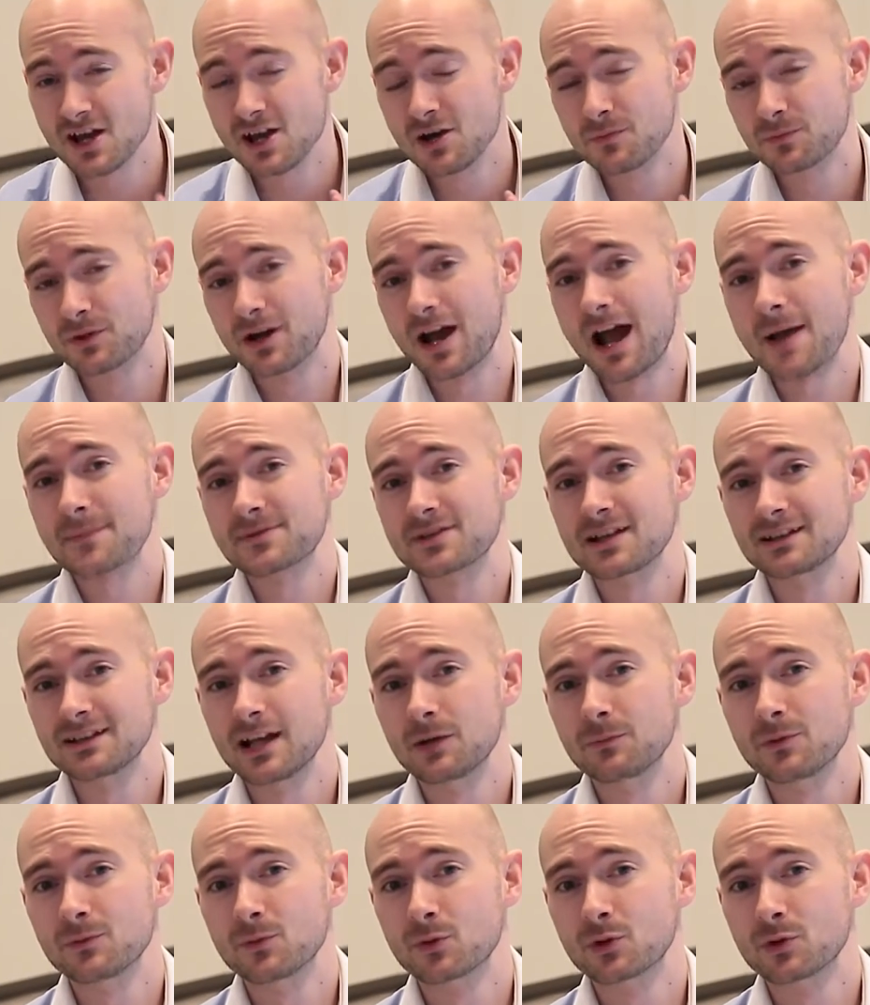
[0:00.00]
perhaps a
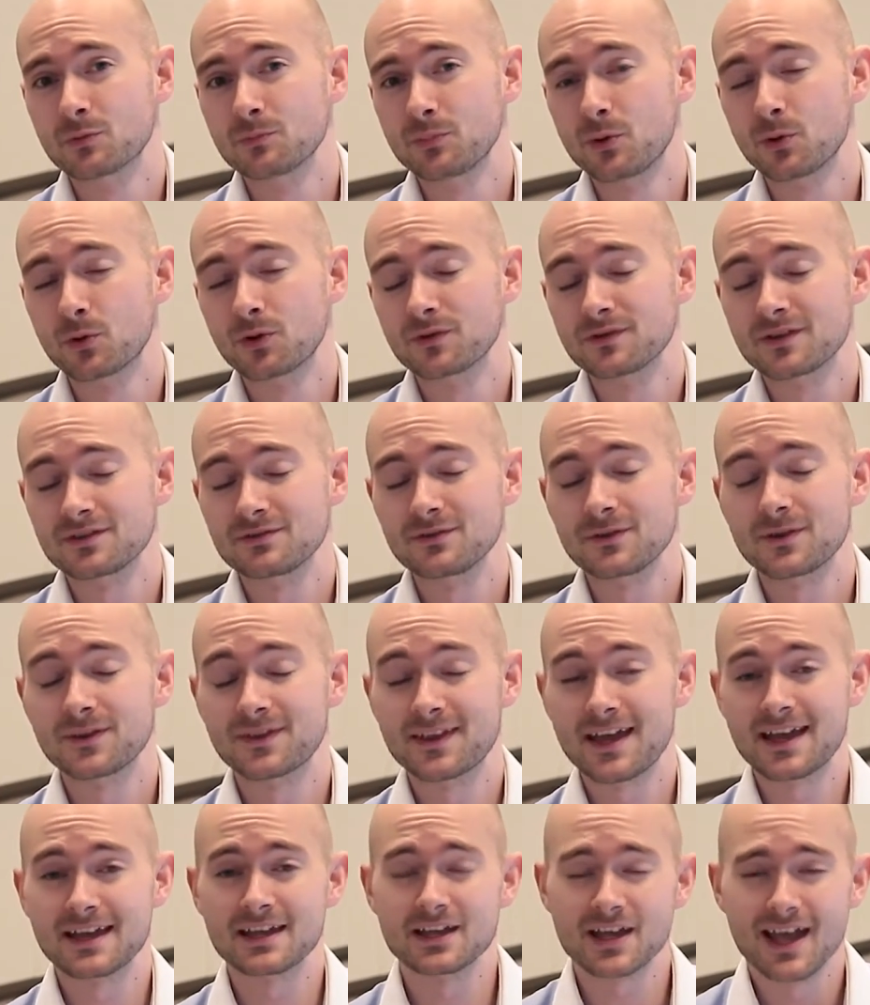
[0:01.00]
little bit more important than you
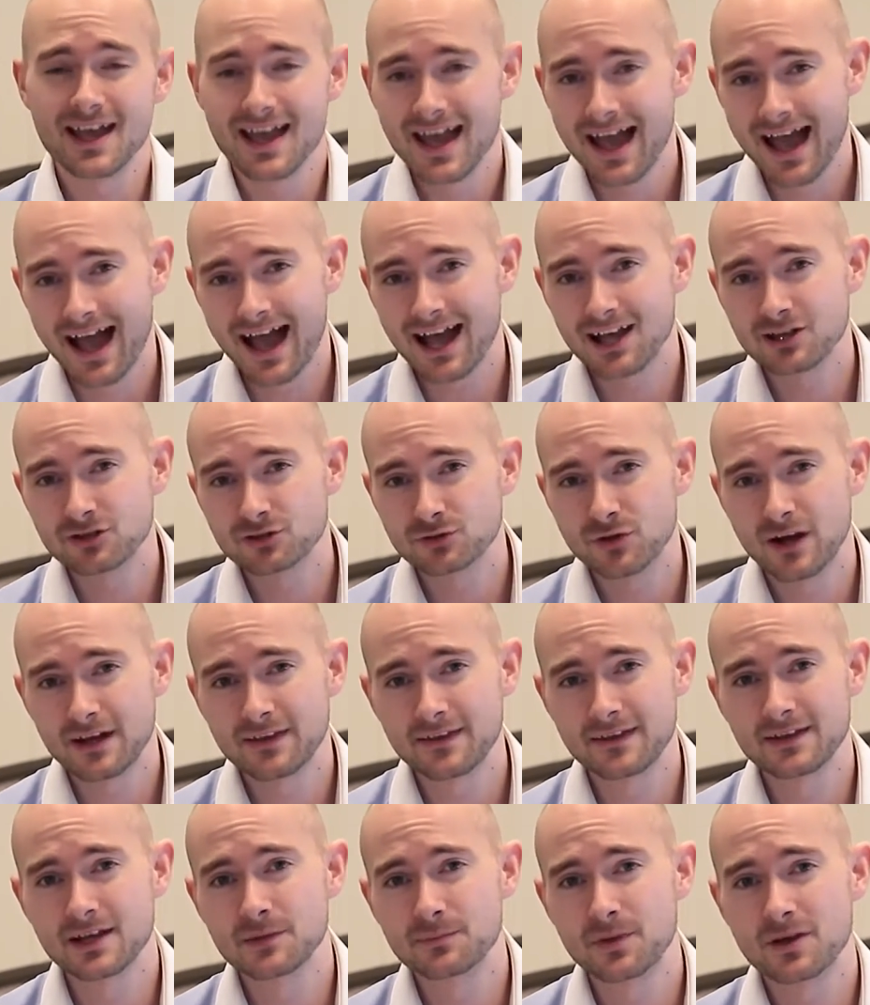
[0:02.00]
think, and try
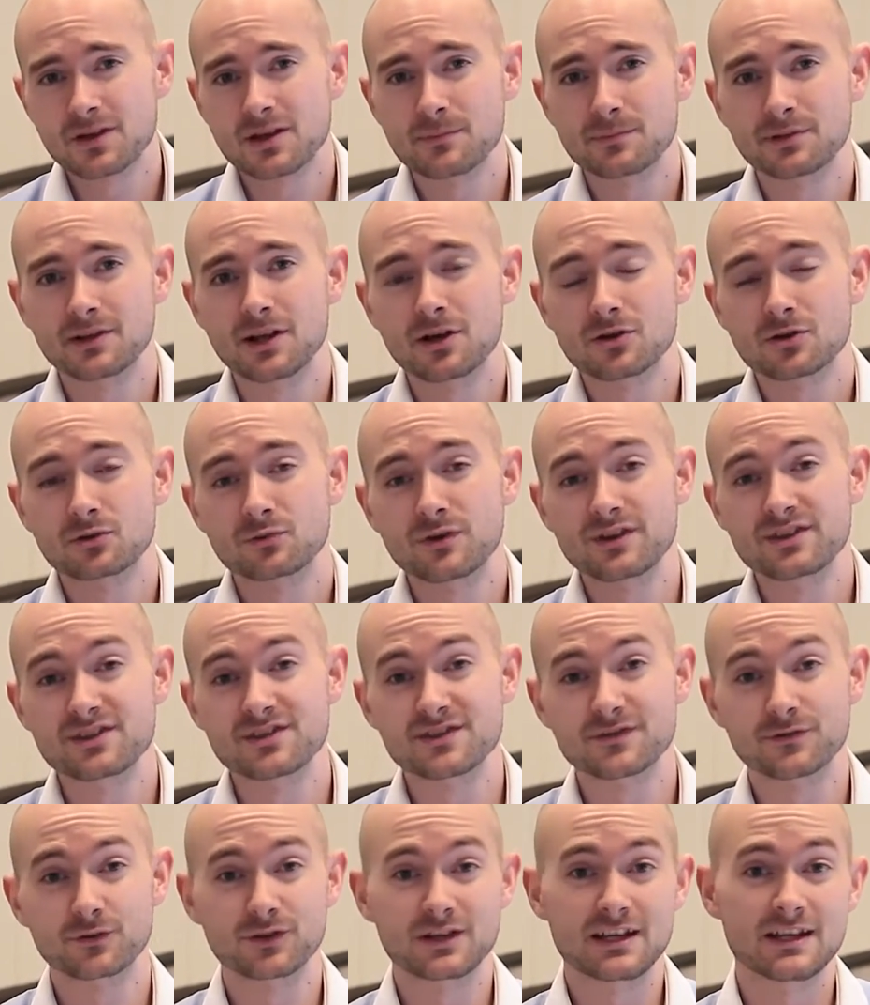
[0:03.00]
and think about the political
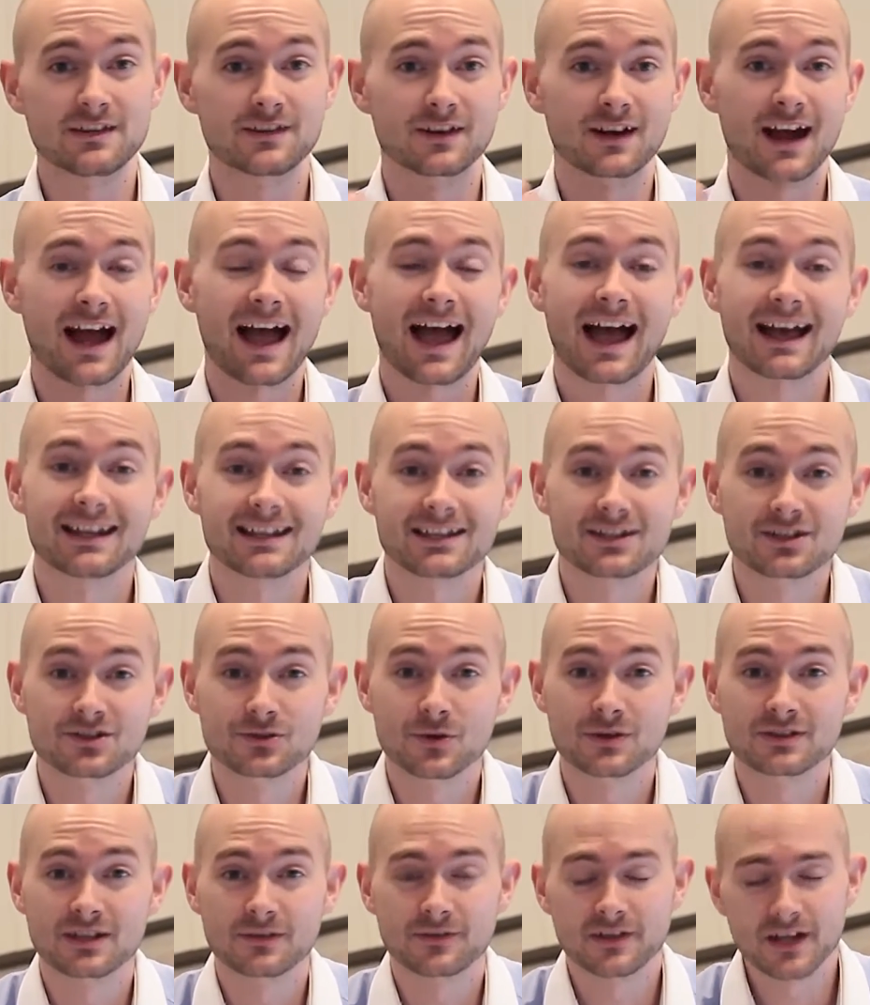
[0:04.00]
reasons for either adding
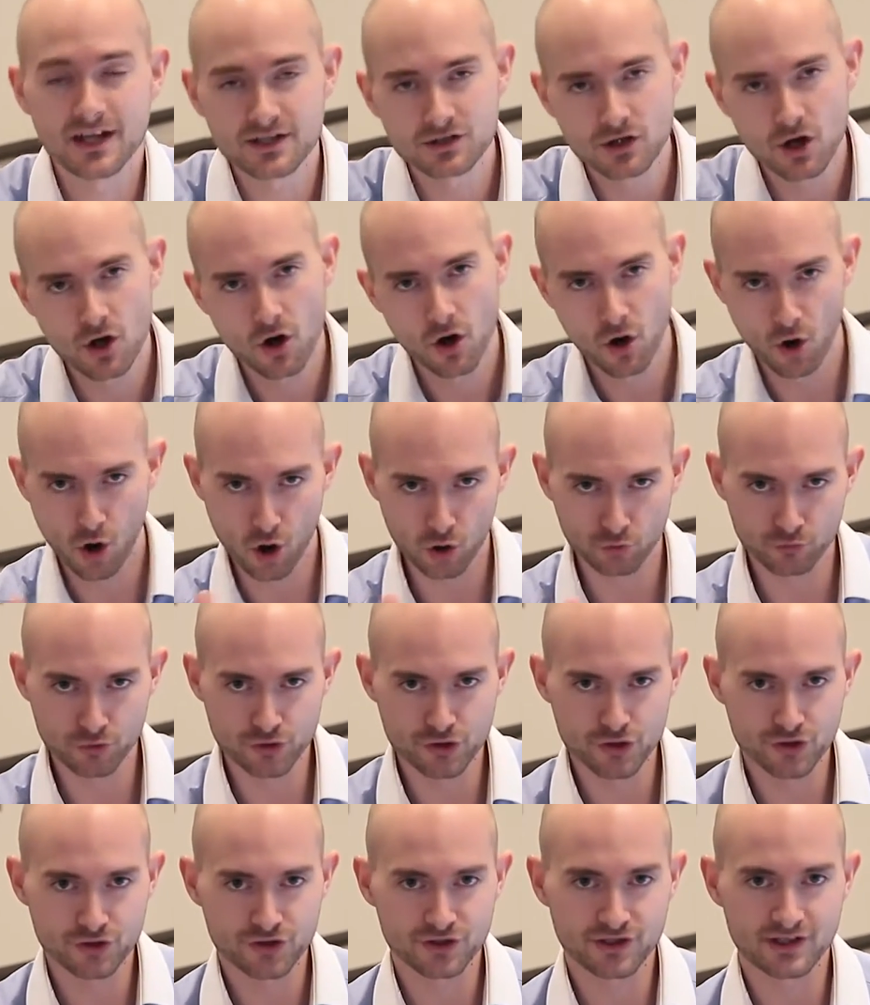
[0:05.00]
to a dividend or
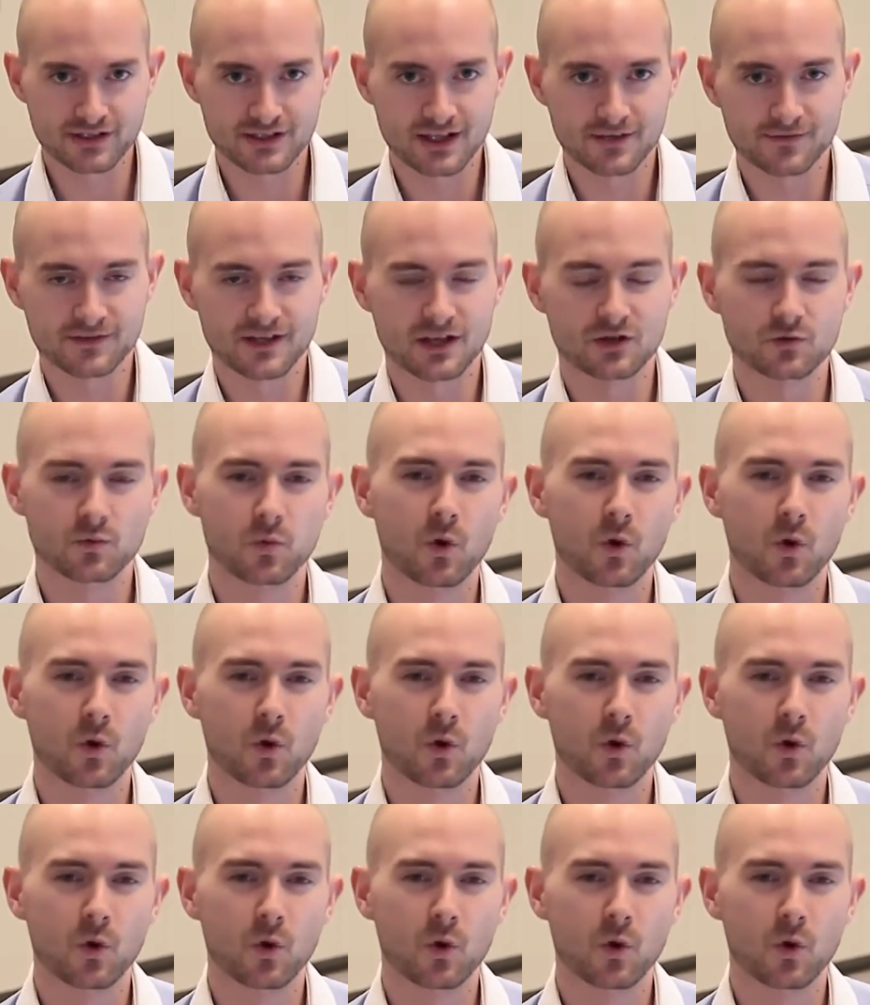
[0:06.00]
reducing a dividend.